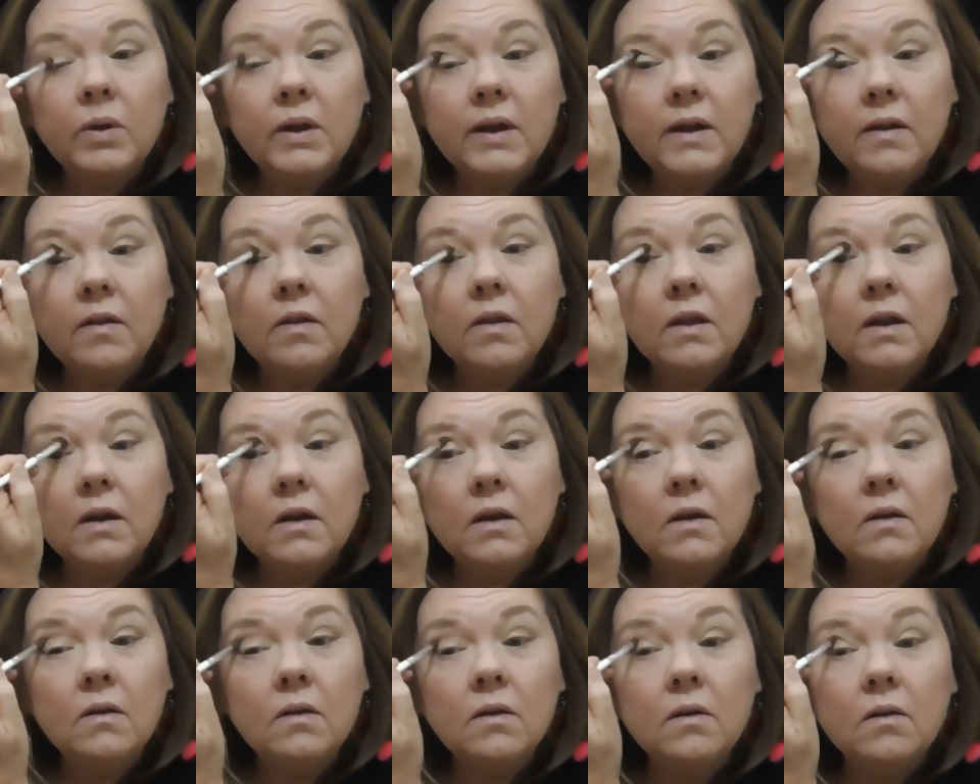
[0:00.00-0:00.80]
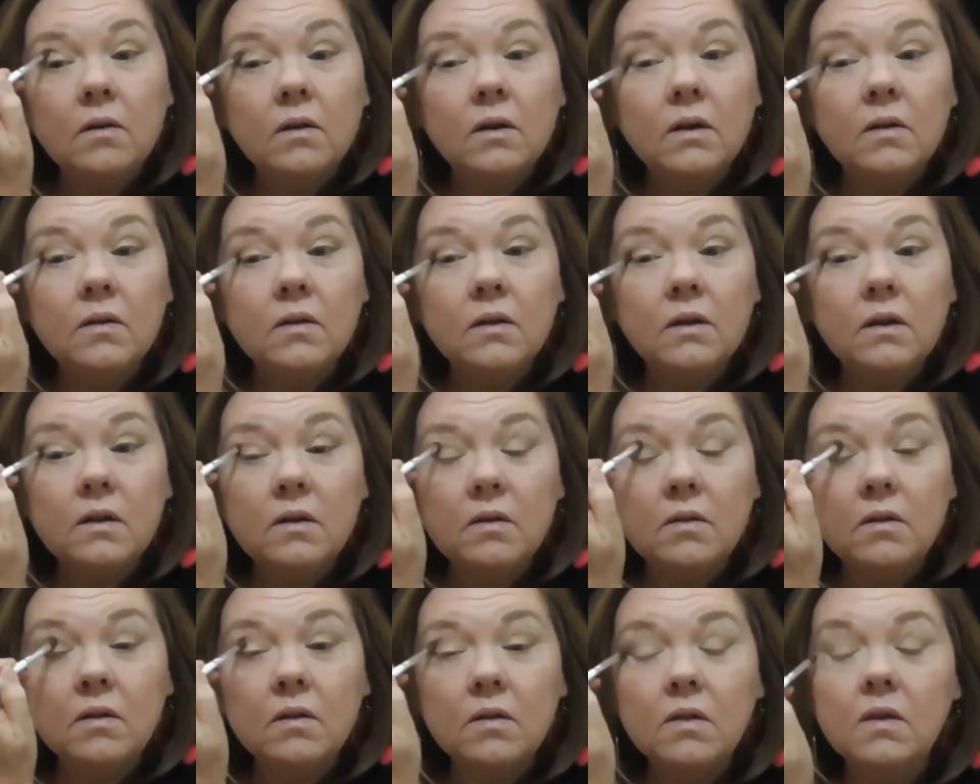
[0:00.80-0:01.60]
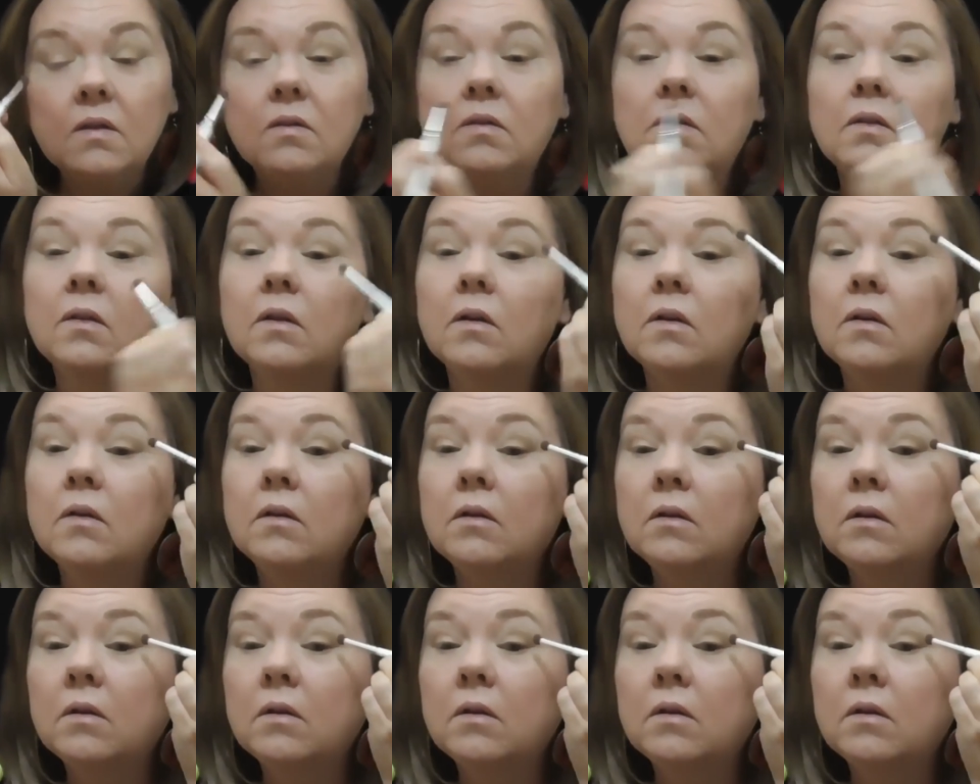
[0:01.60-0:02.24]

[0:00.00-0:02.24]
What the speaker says: Blend that in nicely so there's no